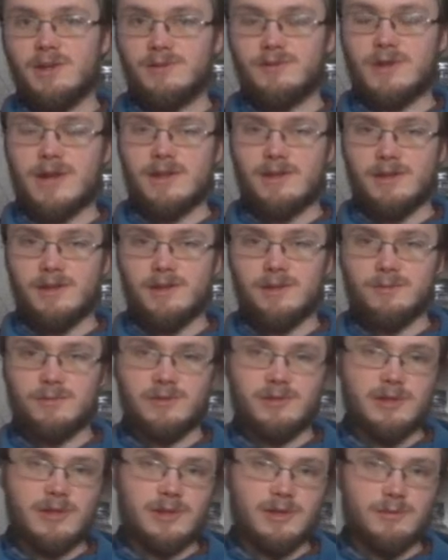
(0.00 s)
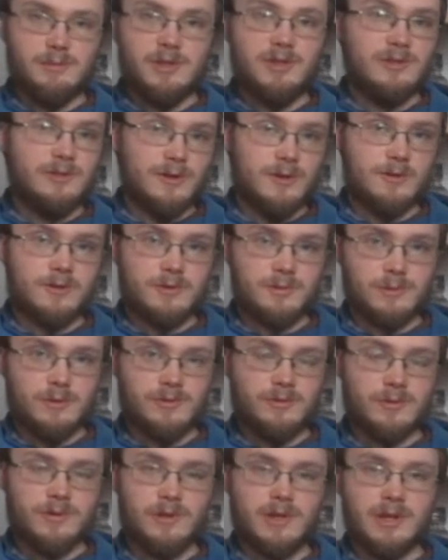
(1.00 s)
dry legumes need to be soaked
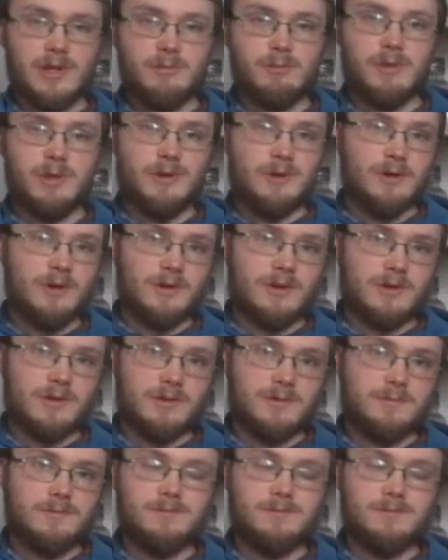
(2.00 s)
before they can be cooked.